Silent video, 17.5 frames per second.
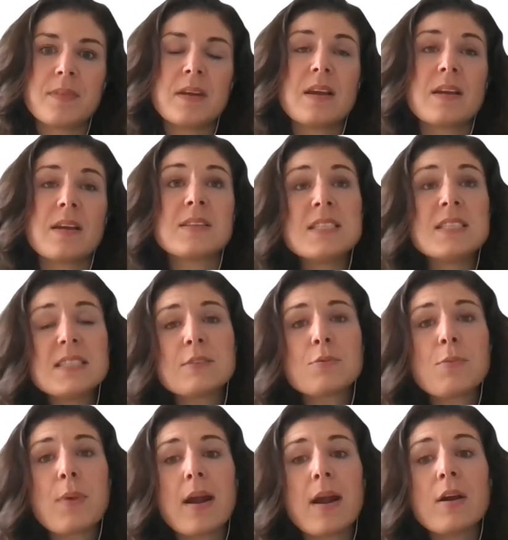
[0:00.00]
And this is
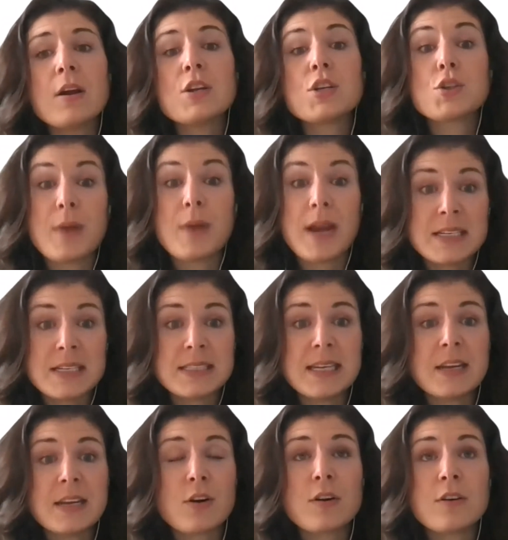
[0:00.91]
where
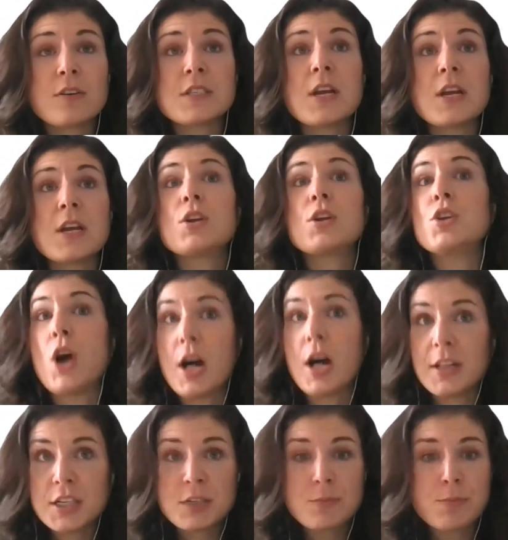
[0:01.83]
translators,
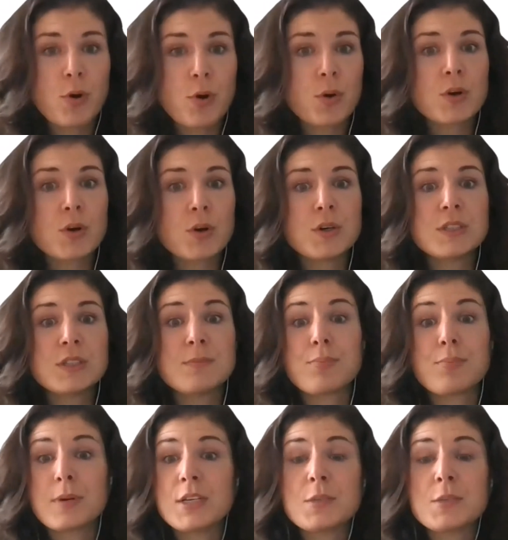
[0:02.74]
knowledge brokers,
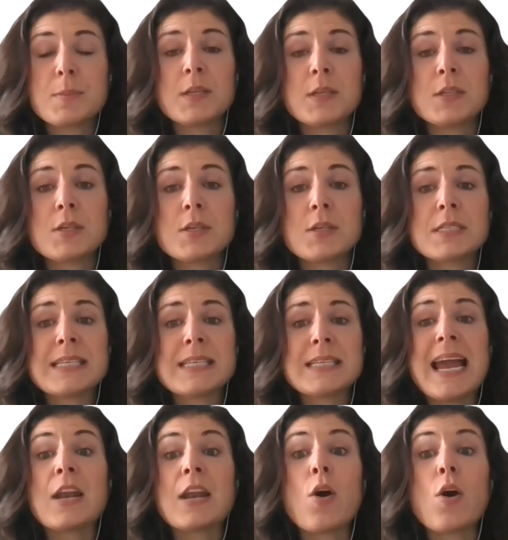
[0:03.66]
bridge builders,
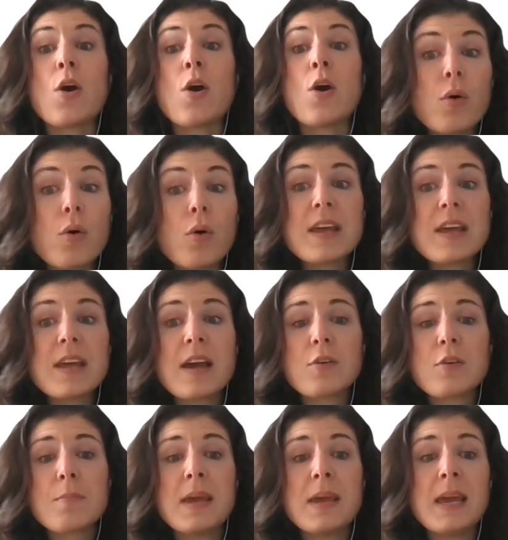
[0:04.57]
and all the
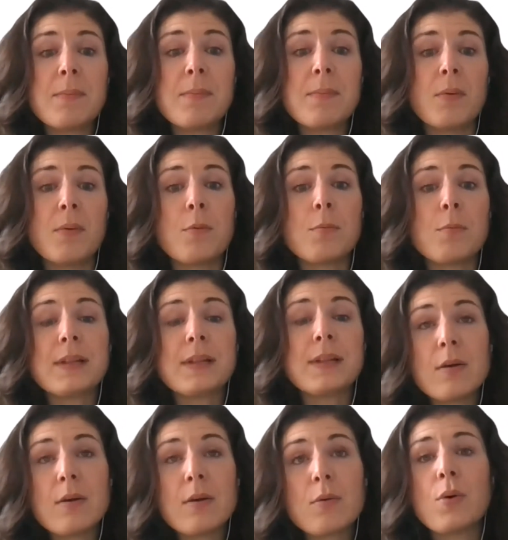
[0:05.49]
other people who
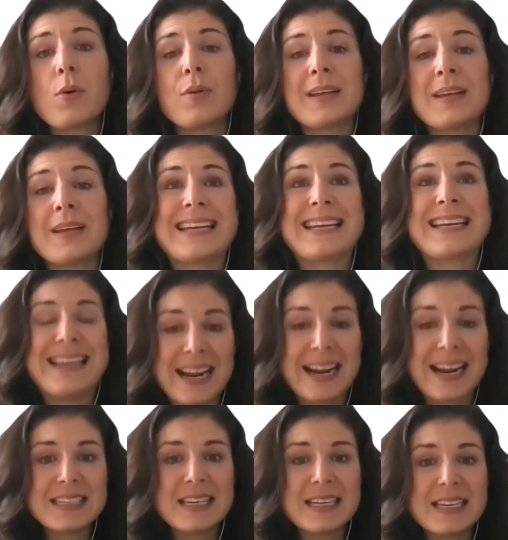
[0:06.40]
play a role in
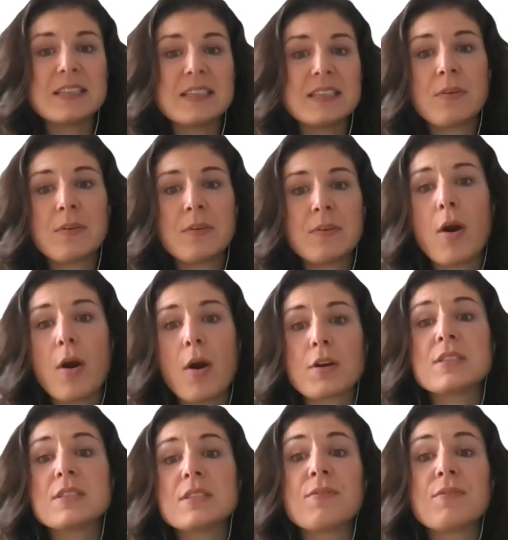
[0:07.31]
connecting different
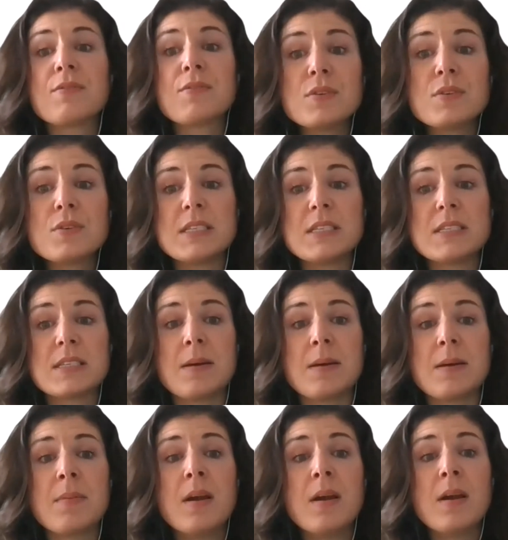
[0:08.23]
parts of the food
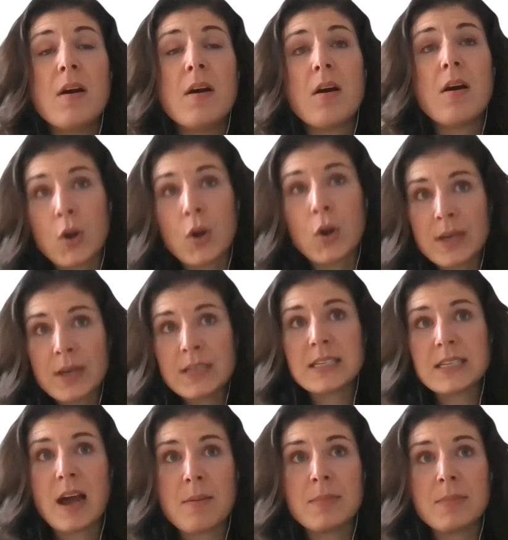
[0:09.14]
system are going
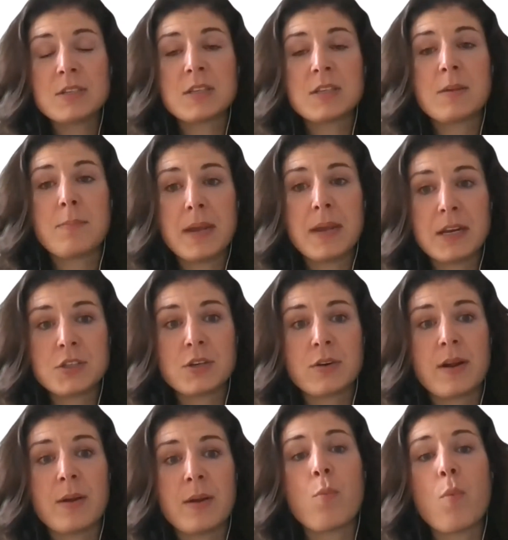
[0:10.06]
to come into the
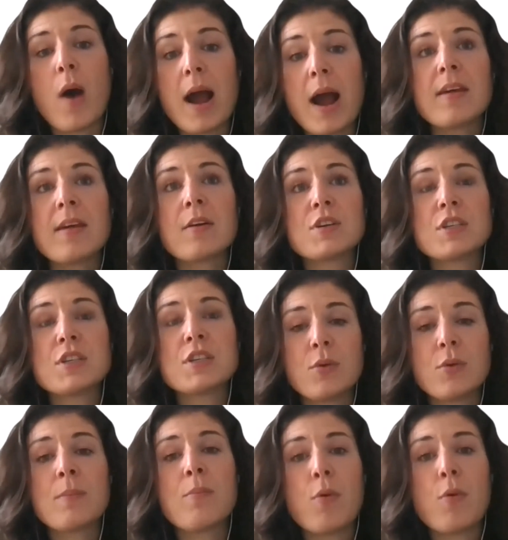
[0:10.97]
picture and why they're so
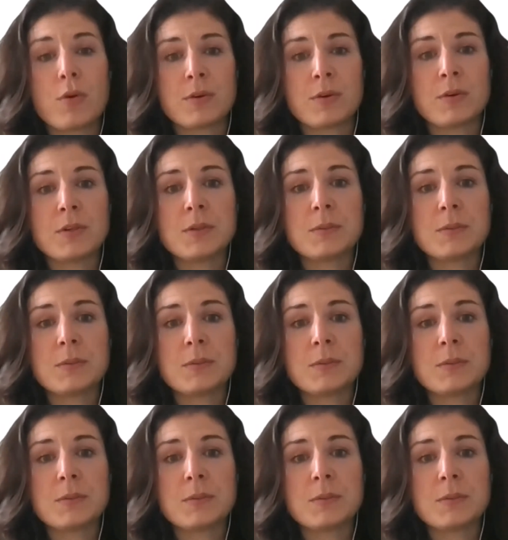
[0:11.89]
important.